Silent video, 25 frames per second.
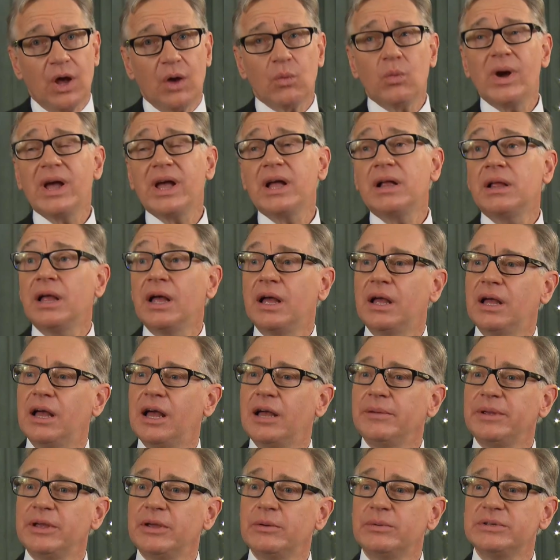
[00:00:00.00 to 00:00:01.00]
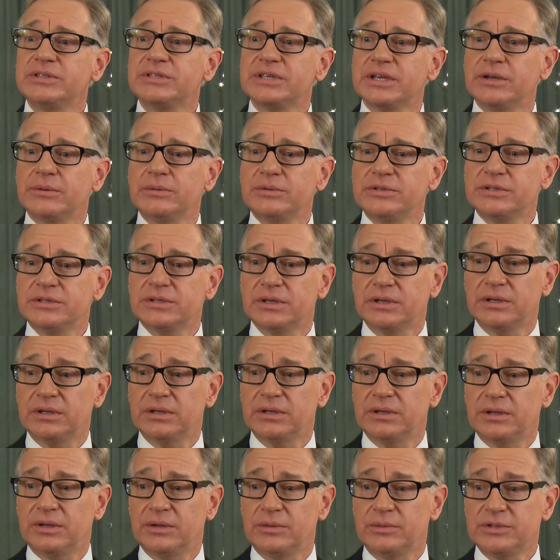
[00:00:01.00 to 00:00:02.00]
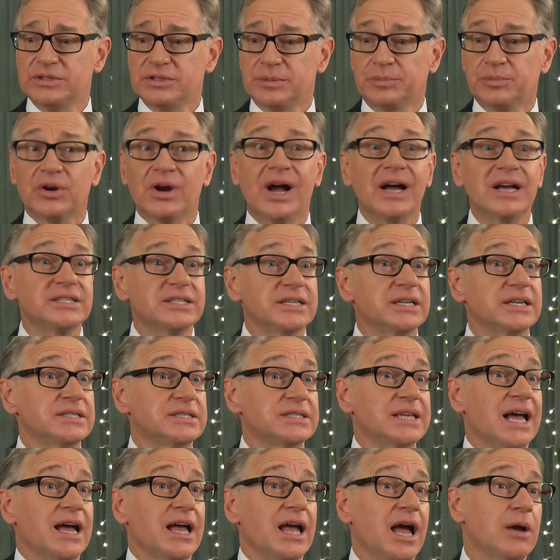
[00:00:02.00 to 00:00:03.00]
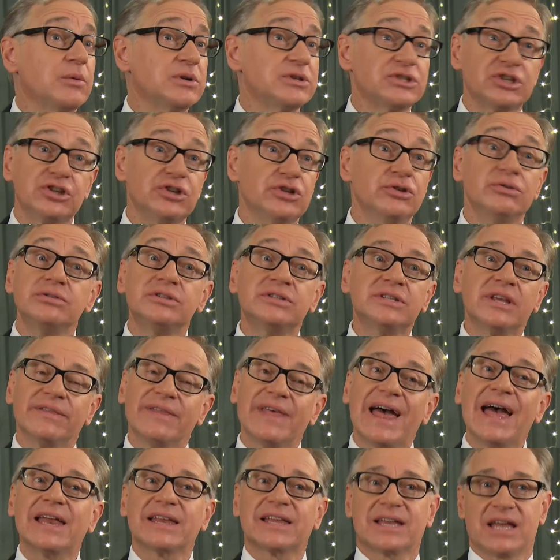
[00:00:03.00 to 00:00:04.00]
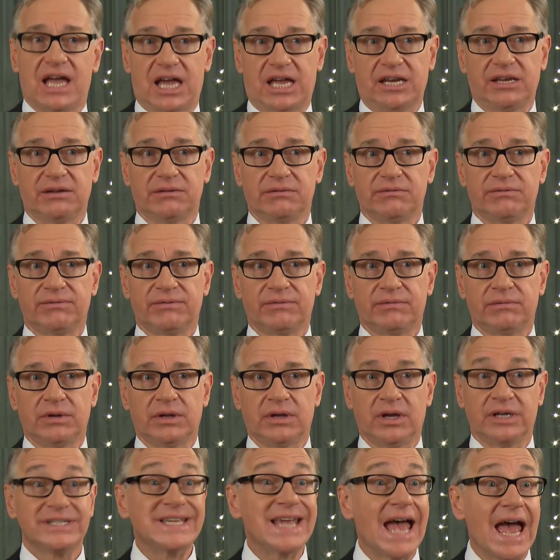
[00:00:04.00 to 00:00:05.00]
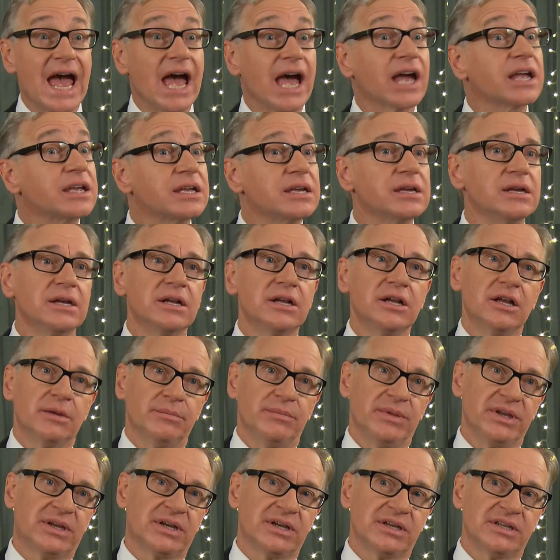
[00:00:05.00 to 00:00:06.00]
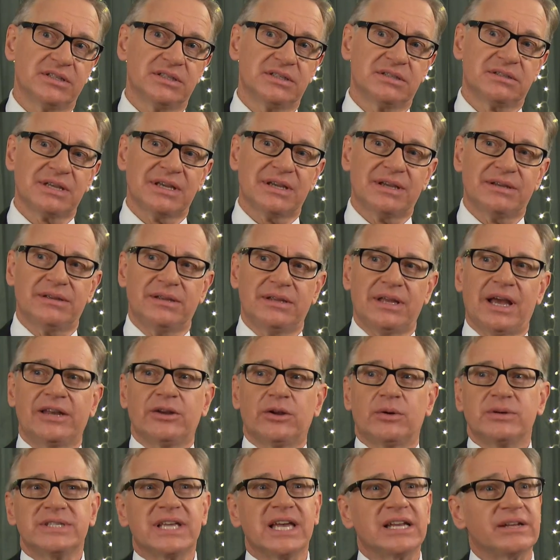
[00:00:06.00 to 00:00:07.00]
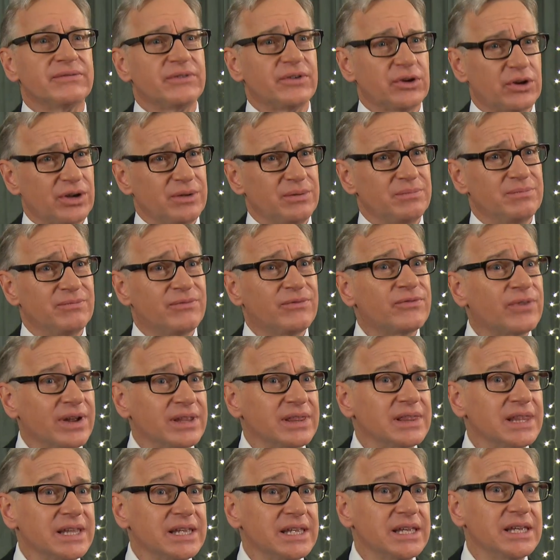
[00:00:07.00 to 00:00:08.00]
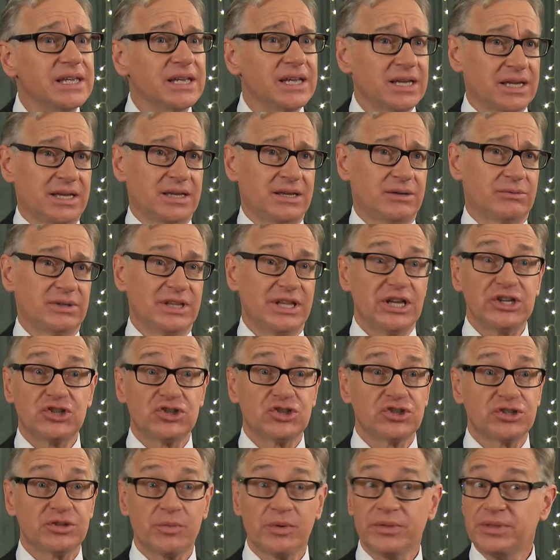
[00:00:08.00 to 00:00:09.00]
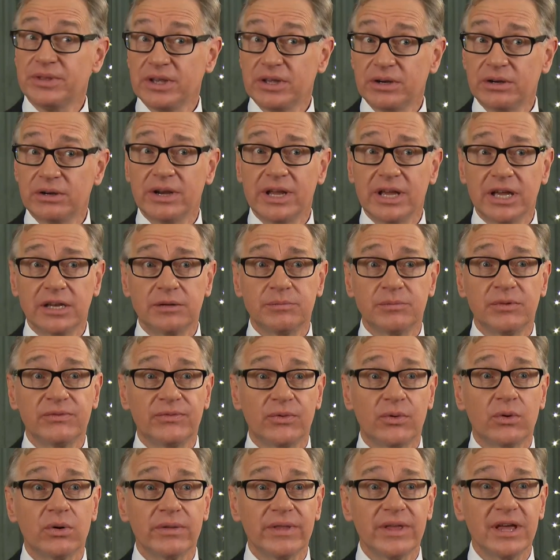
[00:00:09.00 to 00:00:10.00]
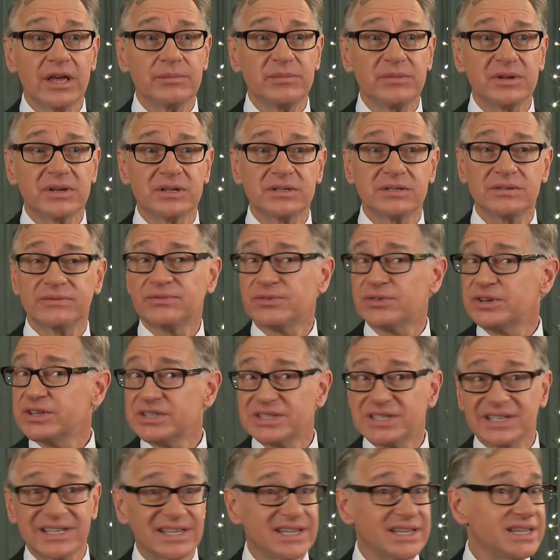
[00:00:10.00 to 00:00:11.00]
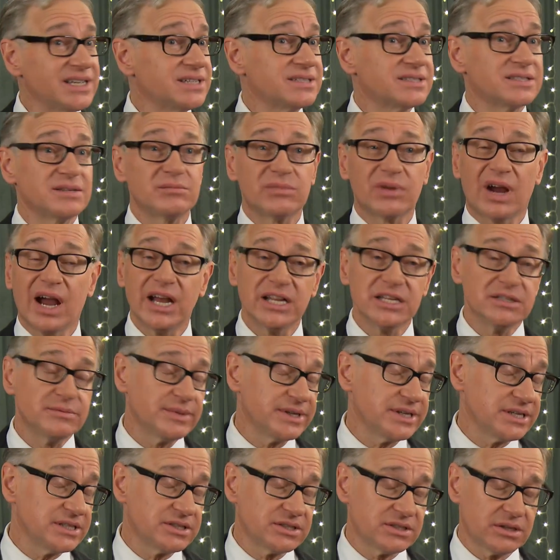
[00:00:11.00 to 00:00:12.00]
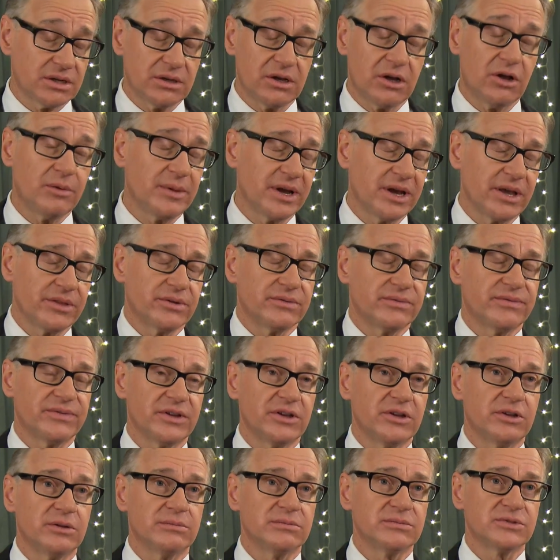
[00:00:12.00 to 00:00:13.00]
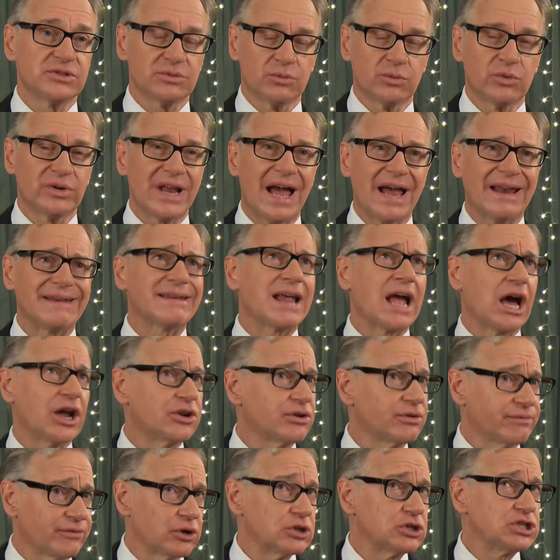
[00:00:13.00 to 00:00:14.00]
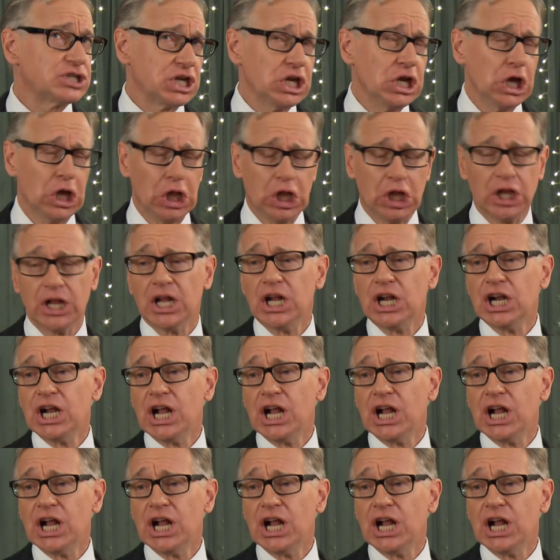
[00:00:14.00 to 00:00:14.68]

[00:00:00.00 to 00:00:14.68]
Well, it was a process. I wasn't used to that kind of attack because I'd always had a very friendly relationship with the internet before that because of Freaks and Geeks and Bridesmaids and all my other films were not controversial.